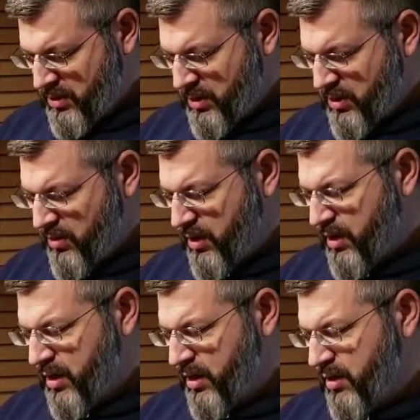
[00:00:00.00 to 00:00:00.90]
and you get
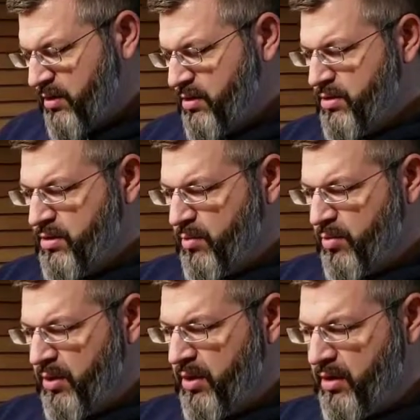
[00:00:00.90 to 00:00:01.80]
a jump
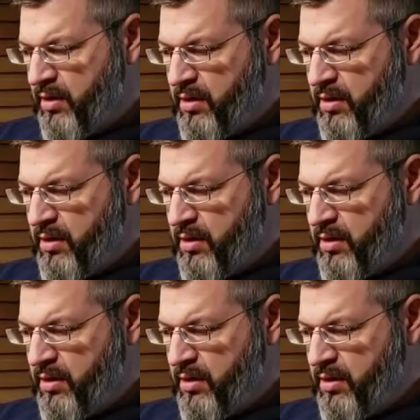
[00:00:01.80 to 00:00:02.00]
in,